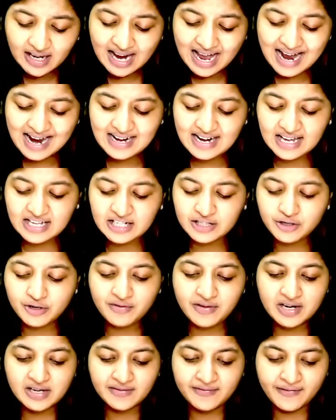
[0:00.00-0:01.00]
hand, IC
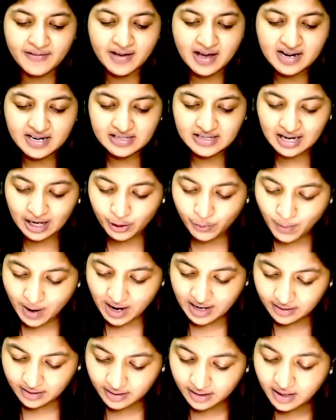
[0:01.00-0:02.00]
over FR is
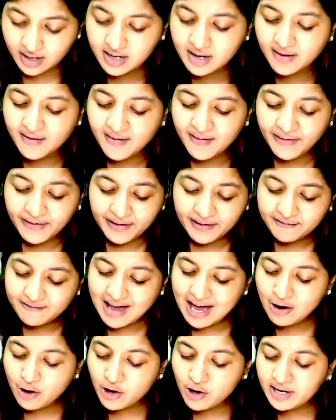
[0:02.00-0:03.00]
required
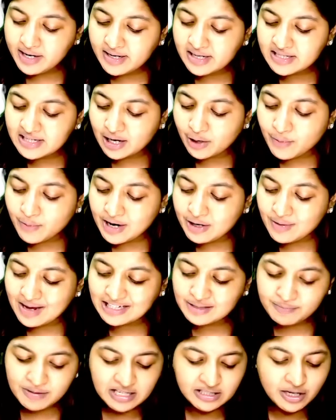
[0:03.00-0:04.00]
where auditors are required to
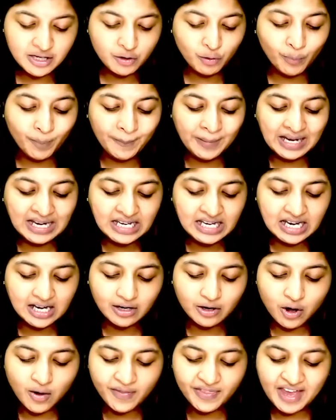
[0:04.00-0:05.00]
express an
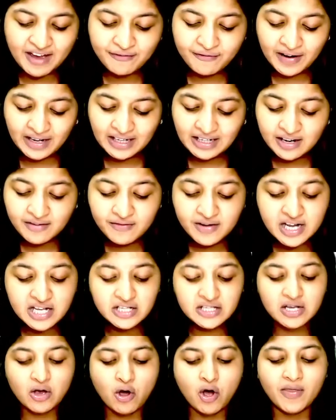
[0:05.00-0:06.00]
opinion on the
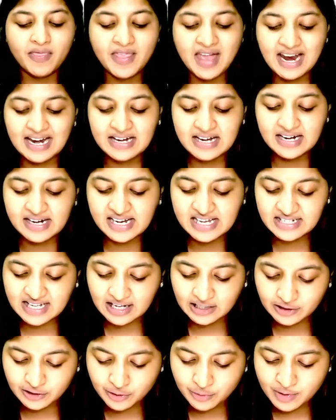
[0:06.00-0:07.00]
effectiveness on the entity's
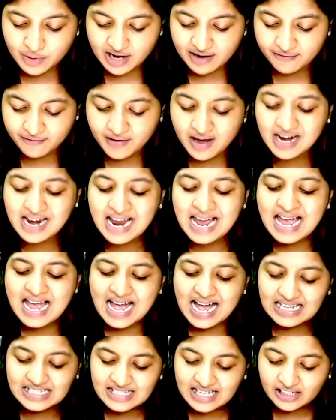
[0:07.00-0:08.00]
IC over FR,
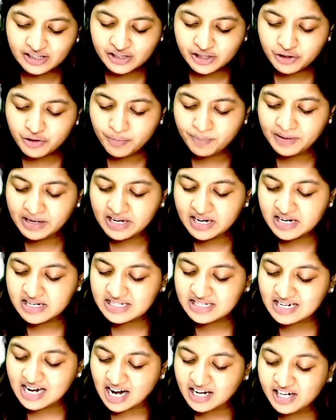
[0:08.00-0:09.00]
and such an opinion
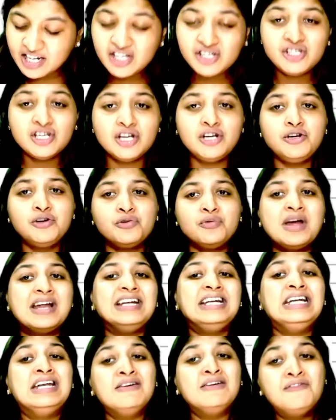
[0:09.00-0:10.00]
is an addition to
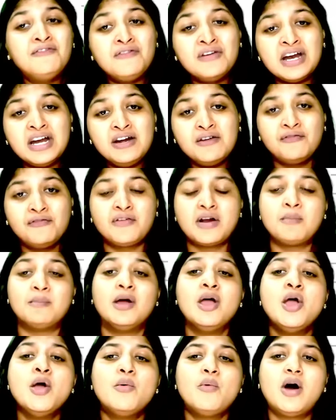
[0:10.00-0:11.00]
and different
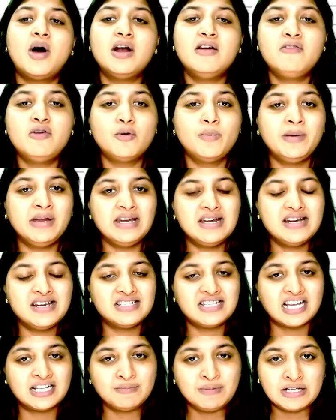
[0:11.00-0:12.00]
from whatever opinion
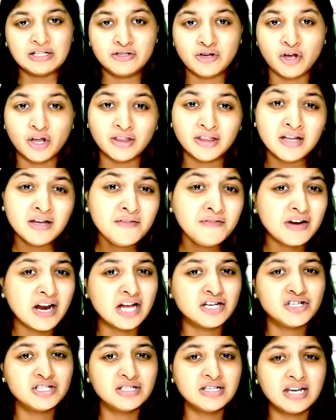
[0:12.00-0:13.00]
is expressed on the
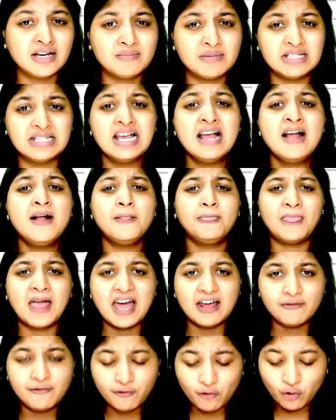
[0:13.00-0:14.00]
financial statements.
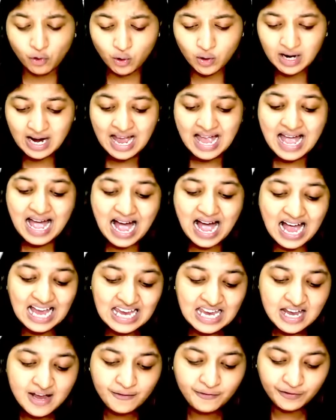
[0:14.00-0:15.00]
Therefore,
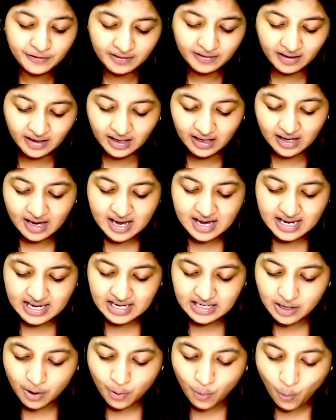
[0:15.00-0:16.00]
IFC
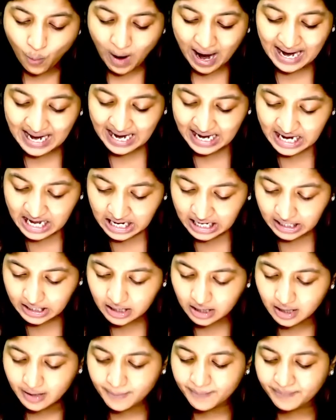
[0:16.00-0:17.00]
is a wider
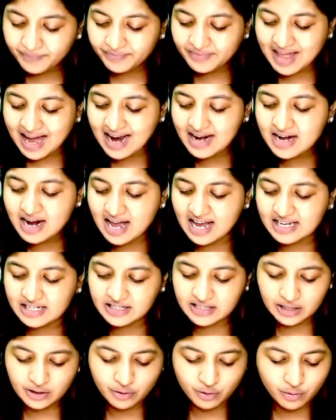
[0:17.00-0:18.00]
term than
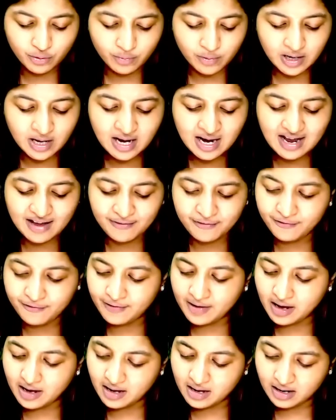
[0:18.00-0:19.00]
IC over
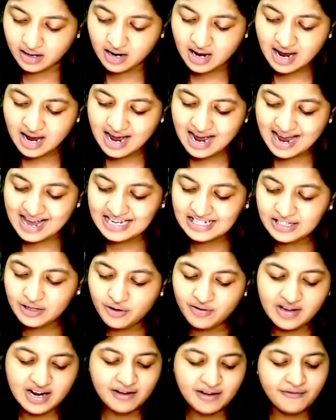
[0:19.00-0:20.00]
FR. IC
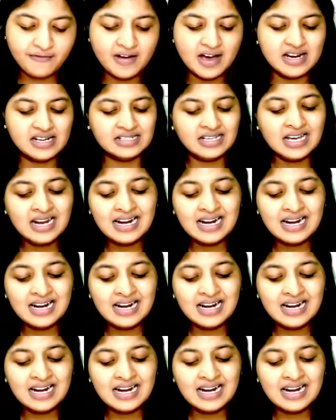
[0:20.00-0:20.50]
over FR is a